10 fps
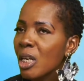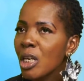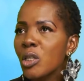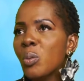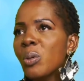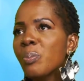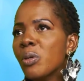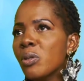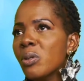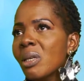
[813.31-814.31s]
So when
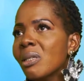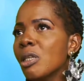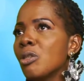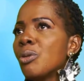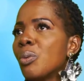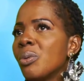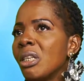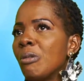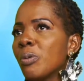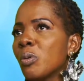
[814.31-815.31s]
persons are saying don't
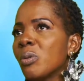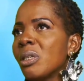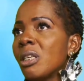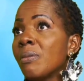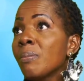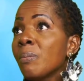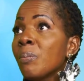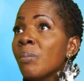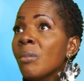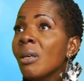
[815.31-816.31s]
eat protein,
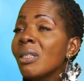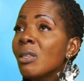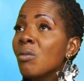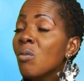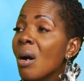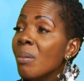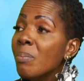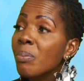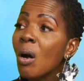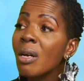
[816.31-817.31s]
it's a wrong
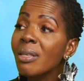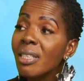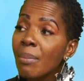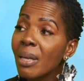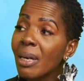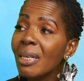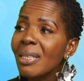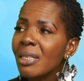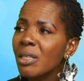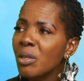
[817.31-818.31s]
concept, because
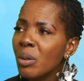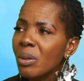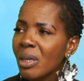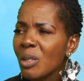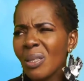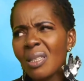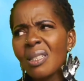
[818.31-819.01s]
as young, especially in the